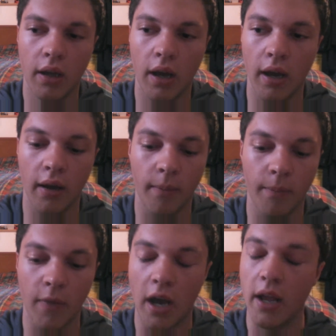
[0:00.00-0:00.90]

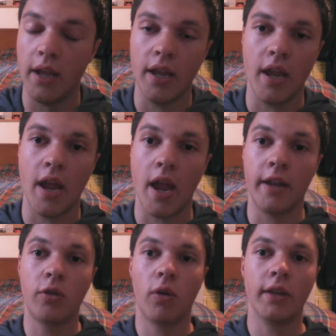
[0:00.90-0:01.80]
Um, I,
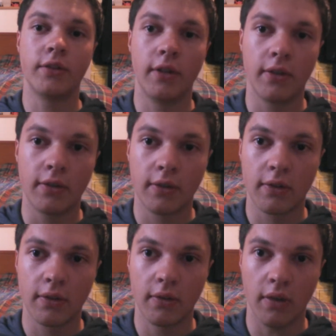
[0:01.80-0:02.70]
any
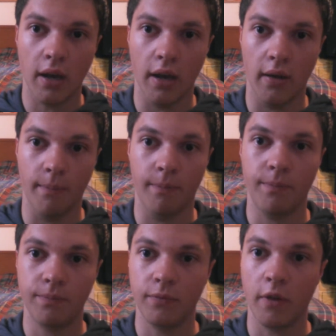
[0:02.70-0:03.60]
questions, um,
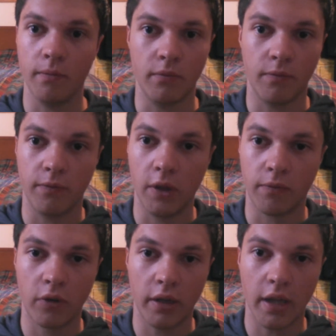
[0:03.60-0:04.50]
feel
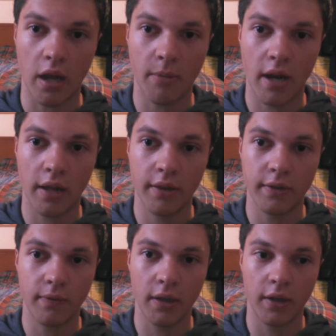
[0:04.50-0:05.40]
free to comment on
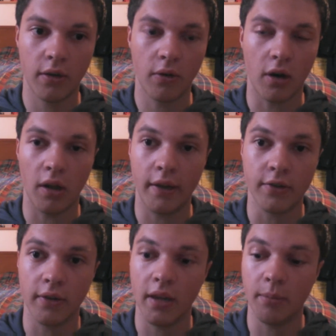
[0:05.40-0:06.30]
this video. I'll
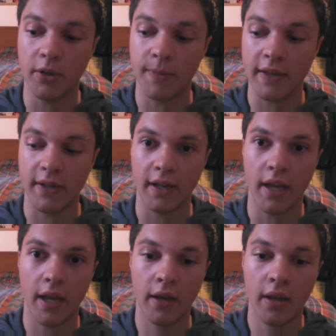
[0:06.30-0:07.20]
answer them as best I
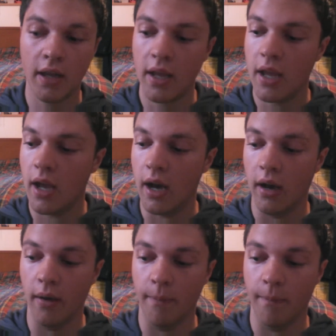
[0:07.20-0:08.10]
can.
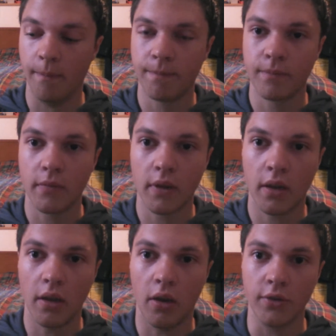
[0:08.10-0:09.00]
Um,
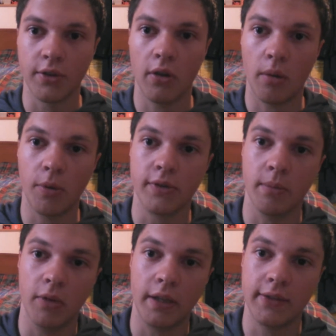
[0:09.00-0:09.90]
also, I'll put
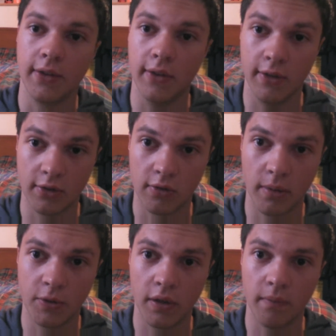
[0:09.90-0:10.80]
some links in the
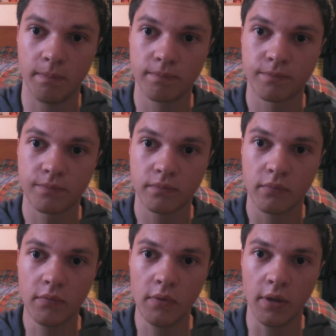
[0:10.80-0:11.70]
description
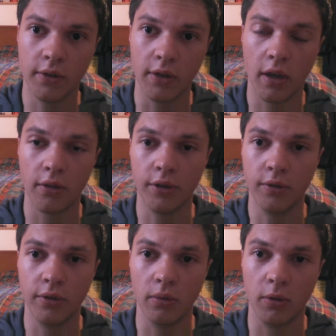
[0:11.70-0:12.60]
to other
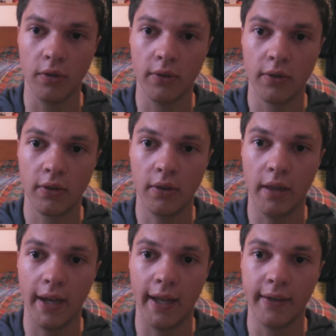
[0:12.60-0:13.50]
YouTubers
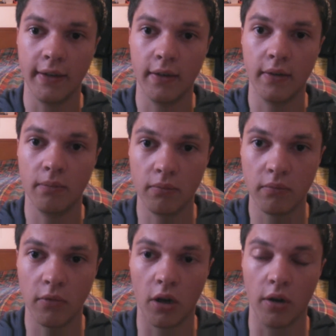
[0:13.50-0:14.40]
that
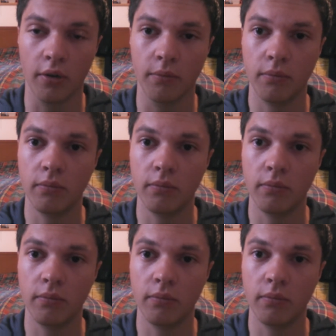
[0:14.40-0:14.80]
are